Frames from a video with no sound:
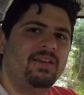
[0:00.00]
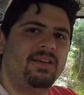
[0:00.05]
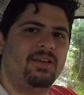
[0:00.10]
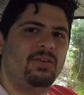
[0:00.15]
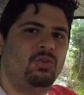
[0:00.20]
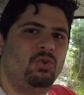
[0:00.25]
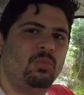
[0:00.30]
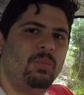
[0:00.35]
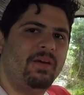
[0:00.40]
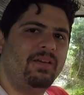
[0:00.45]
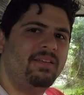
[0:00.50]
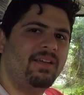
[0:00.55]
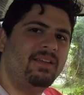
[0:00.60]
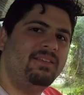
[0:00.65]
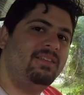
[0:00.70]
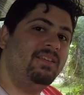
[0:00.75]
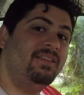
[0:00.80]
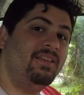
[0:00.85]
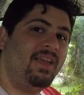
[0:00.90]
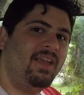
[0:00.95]
to my
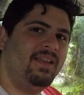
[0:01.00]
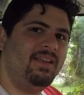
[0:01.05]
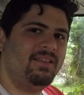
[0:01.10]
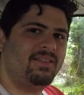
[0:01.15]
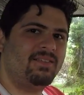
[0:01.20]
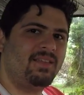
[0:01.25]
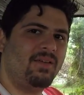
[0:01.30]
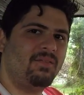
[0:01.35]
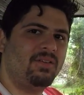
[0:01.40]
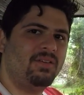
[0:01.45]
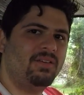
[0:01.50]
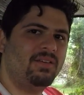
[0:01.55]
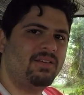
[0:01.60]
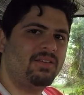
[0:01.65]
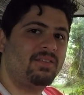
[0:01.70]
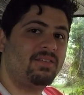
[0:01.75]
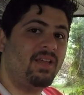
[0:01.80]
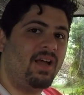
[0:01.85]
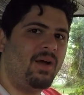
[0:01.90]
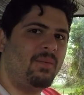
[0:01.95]
1987
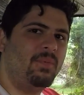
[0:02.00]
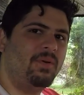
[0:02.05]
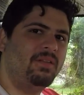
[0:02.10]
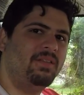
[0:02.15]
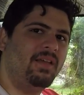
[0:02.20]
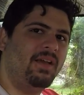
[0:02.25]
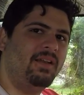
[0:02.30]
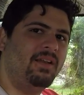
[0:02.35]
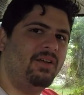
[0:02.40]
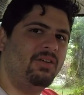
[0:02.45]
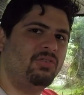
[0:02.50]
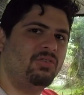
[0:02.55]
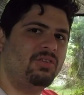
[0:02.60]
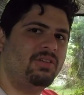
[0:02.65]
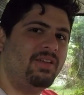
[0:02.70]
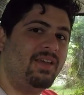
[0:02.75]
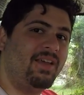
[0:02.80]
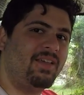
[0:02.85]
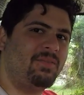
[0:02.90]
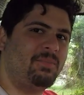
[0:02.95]
SAAB 900
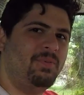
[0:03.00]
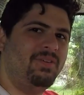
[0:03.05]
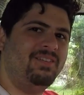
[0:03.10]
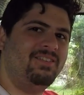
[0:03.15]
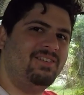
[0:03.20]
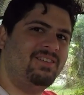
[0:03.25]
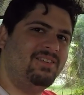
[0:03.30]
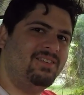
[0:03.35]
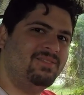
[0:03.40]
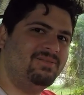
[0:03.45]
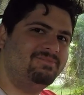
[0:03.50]
SPG.